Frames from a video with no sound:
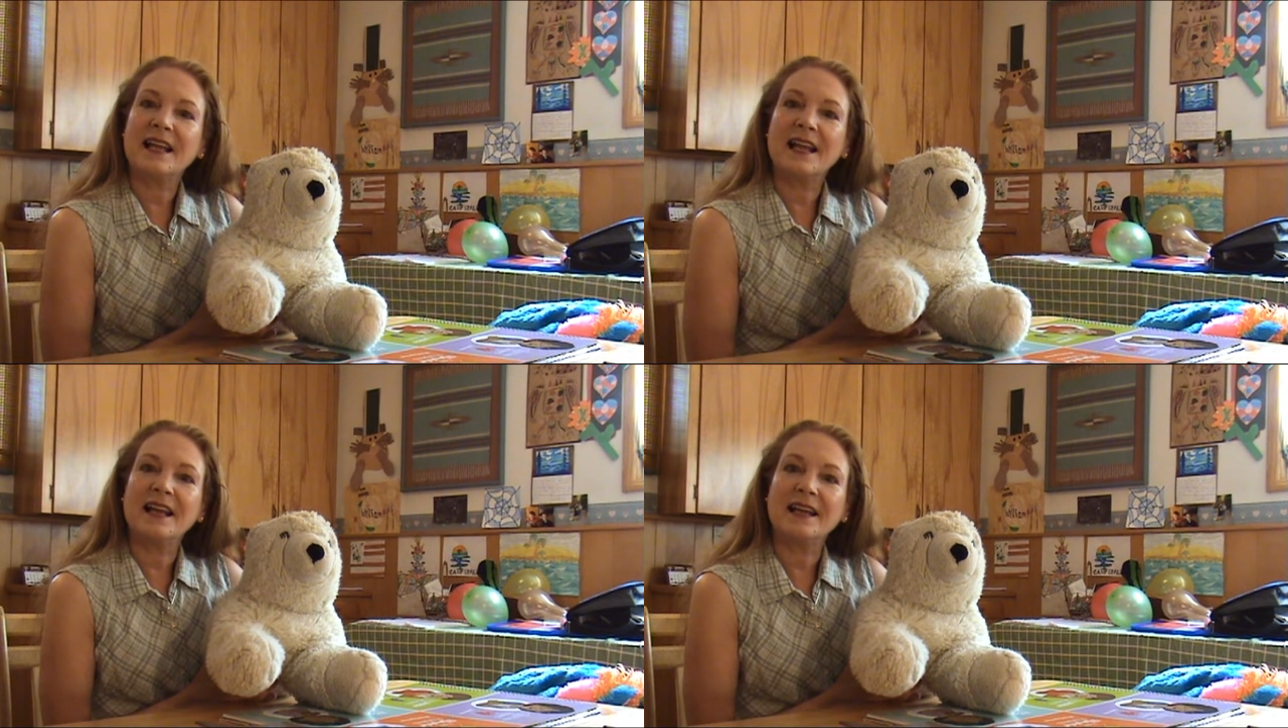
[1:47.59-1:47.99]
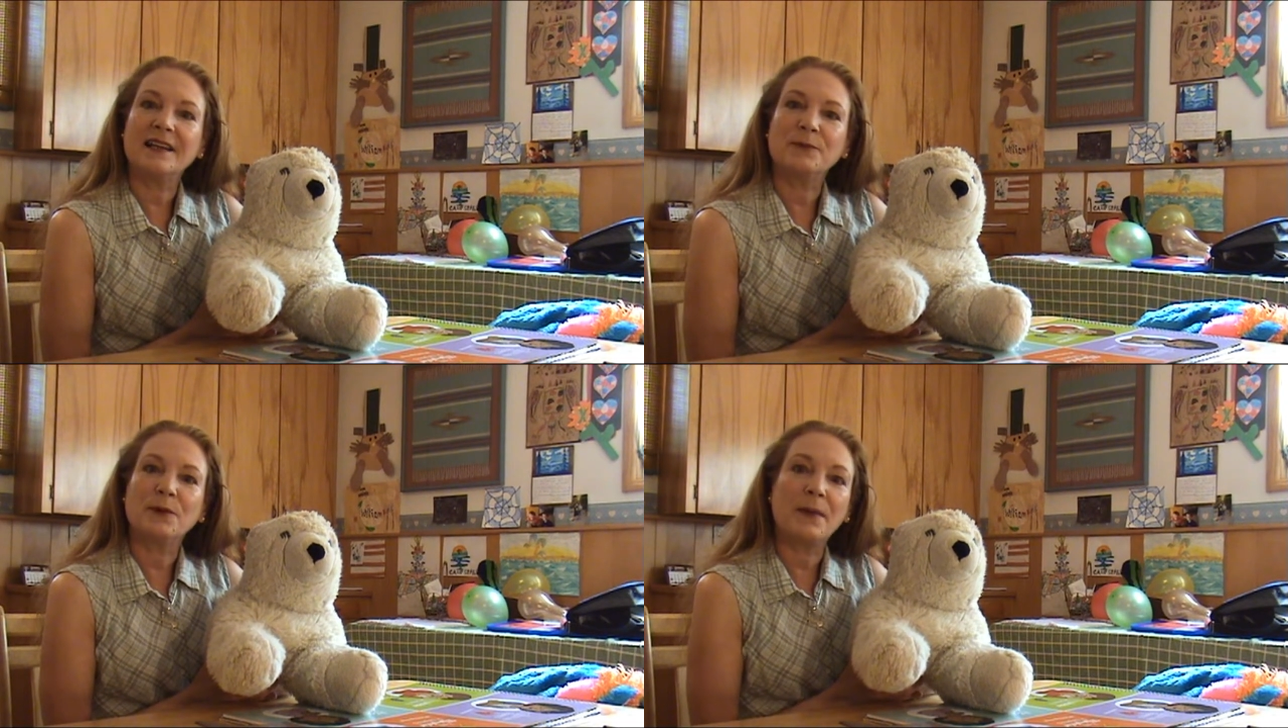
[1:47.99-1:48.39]

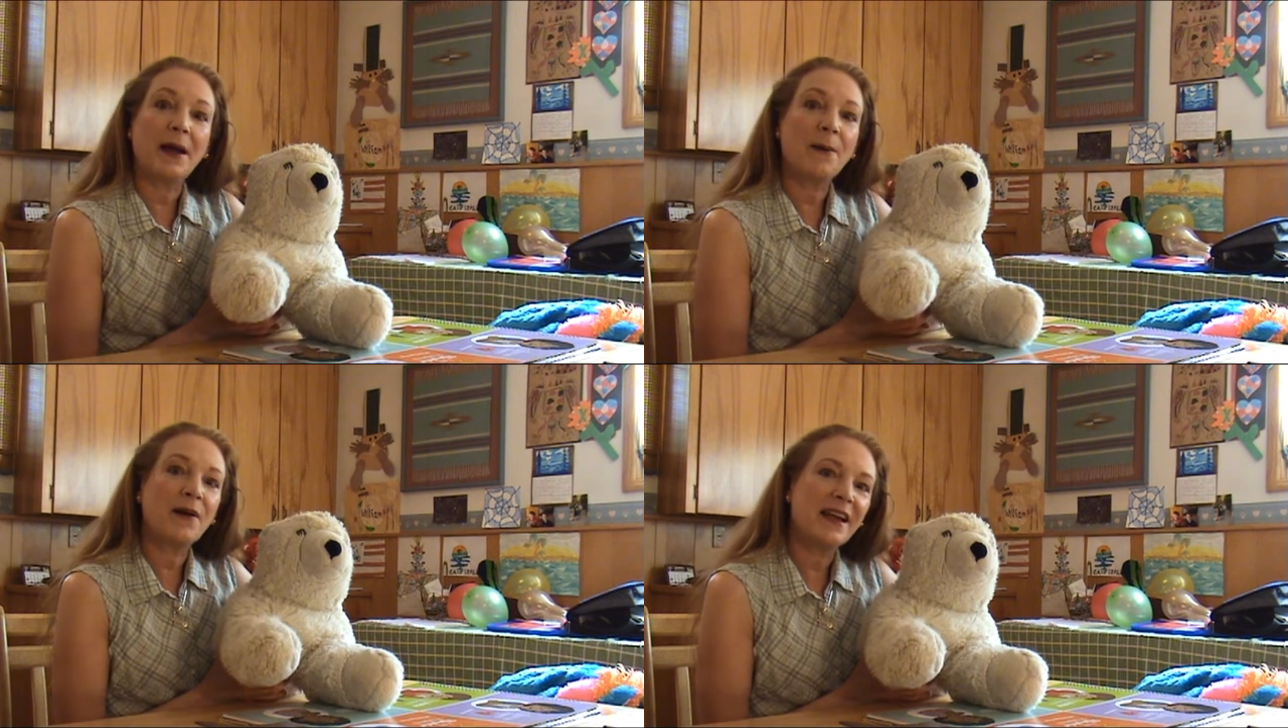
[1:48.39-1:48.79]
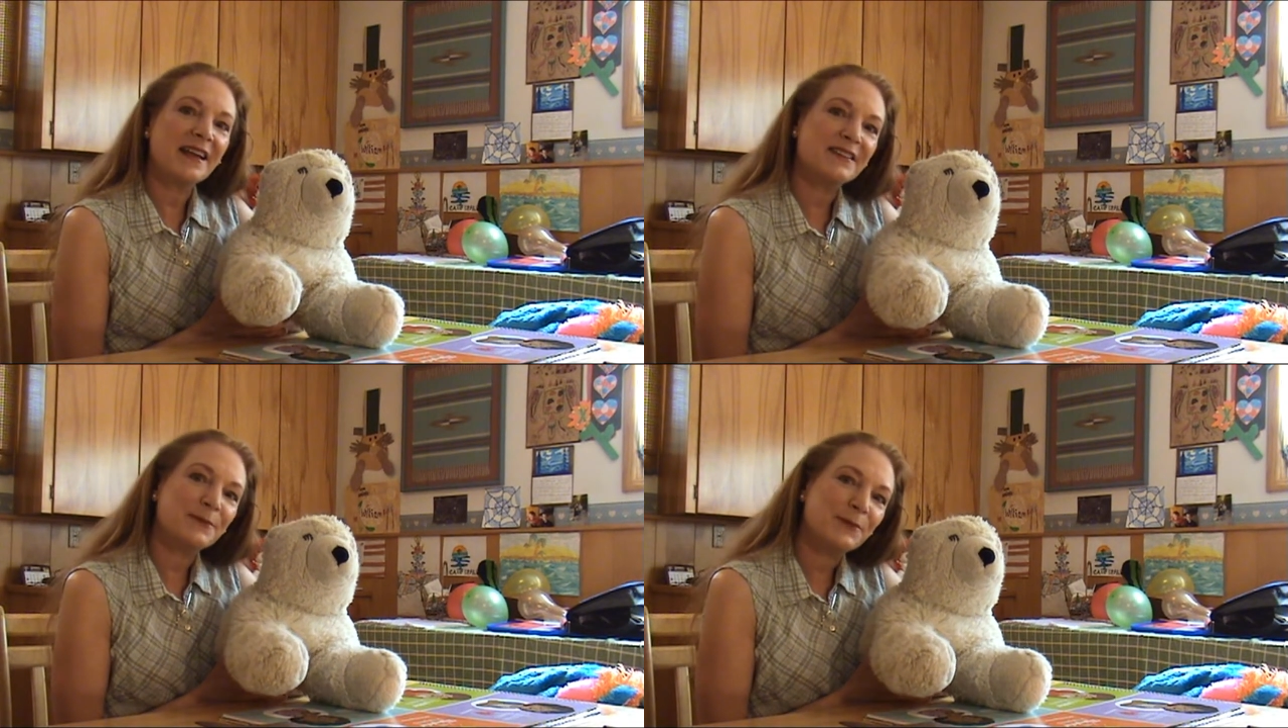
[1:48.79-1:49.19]
and we'll bow our
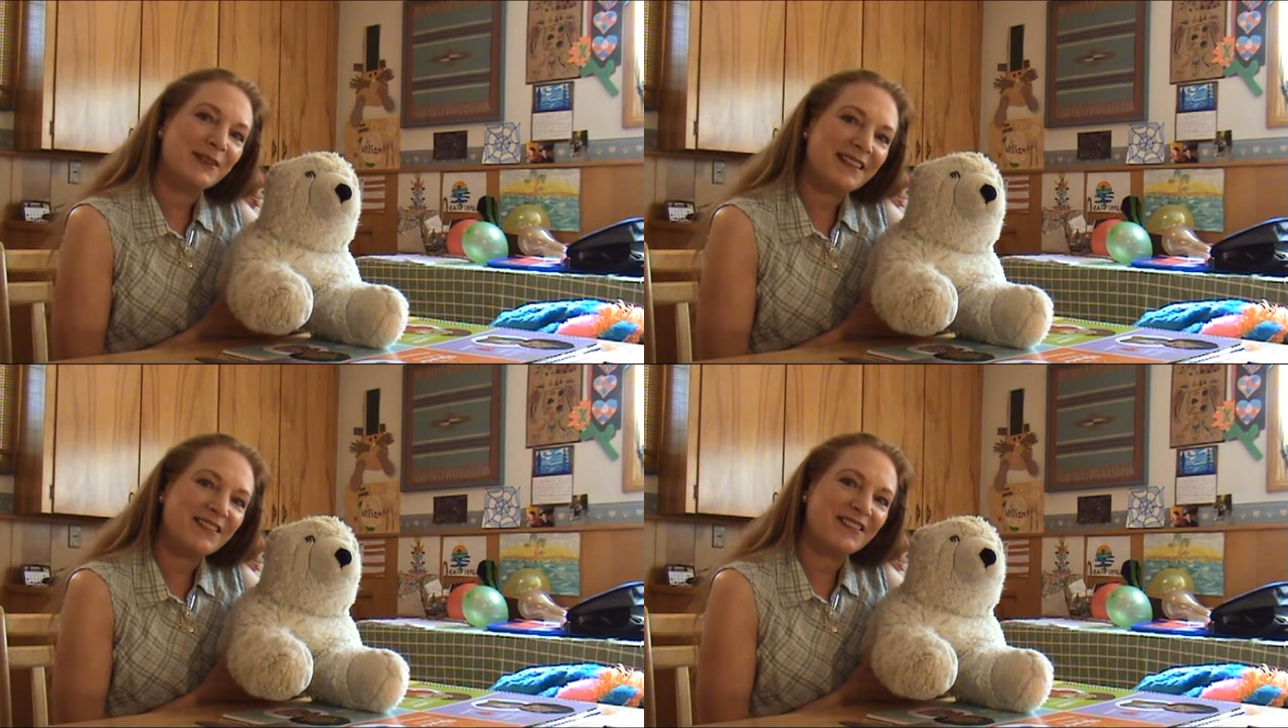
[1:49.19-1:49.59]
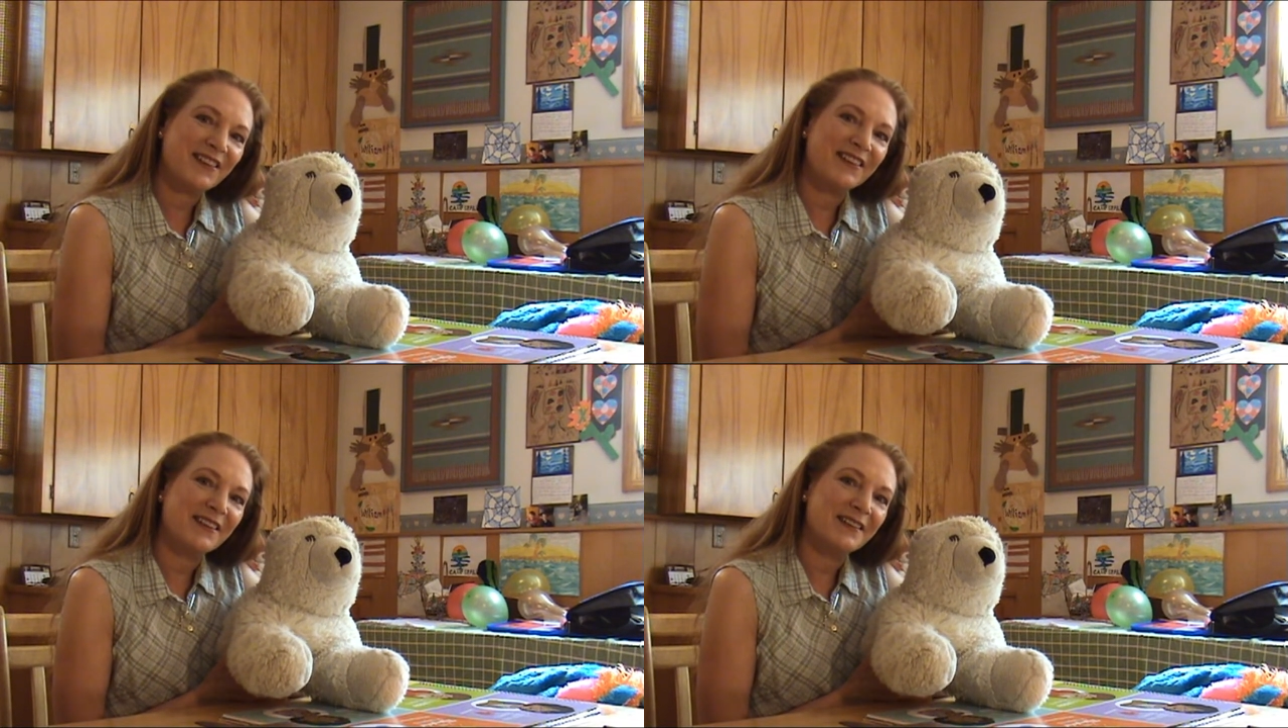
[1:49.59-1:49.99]
heads and we'll get
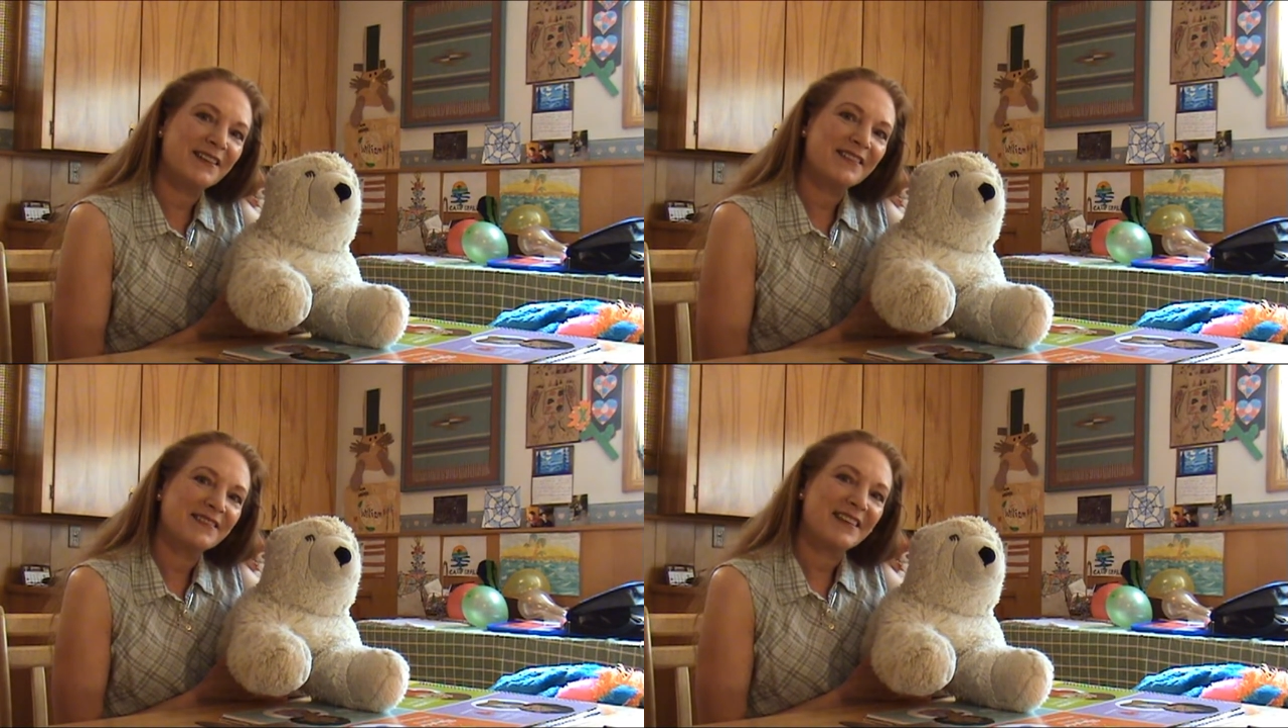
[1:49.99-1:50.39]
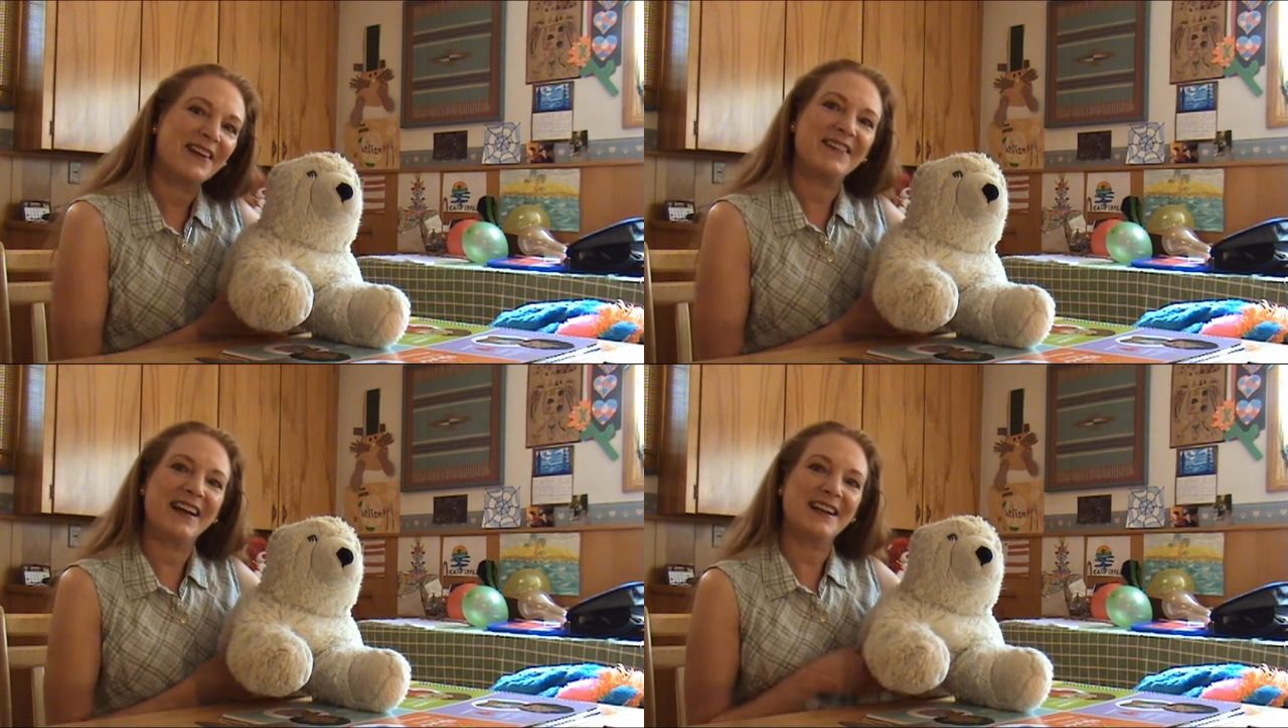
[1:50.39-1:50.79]
started.
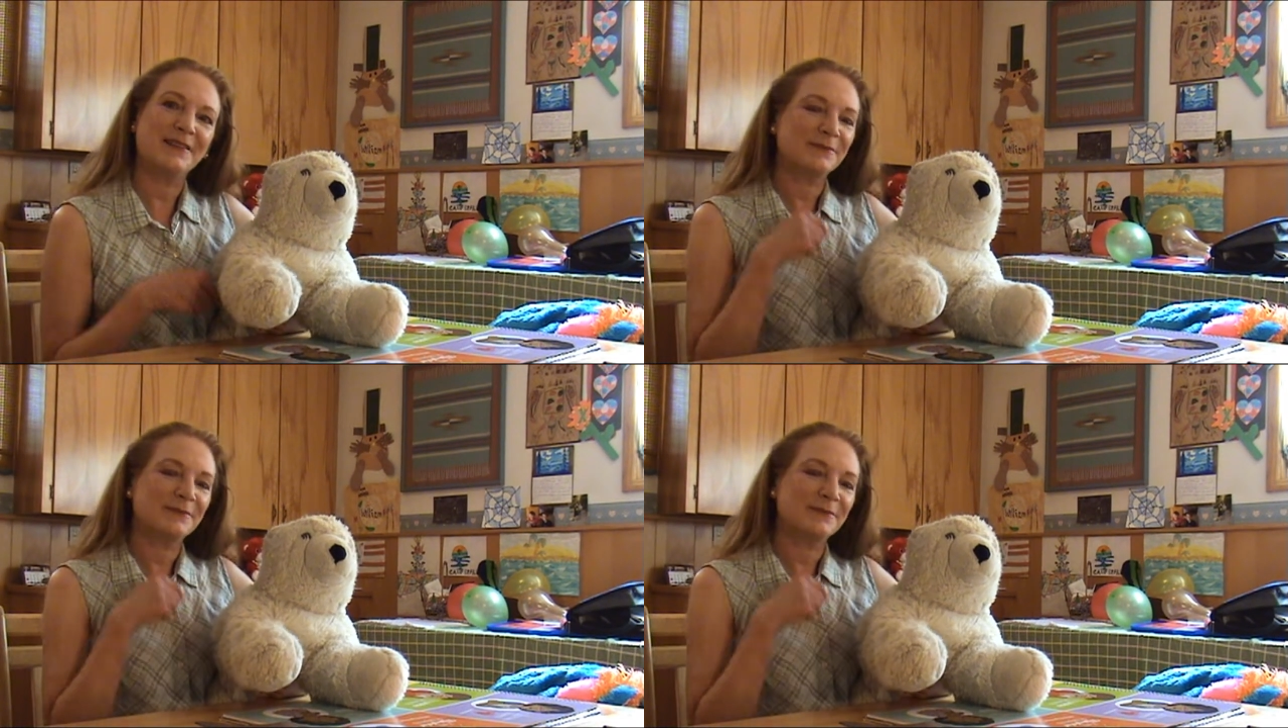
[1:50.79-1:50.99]
All right.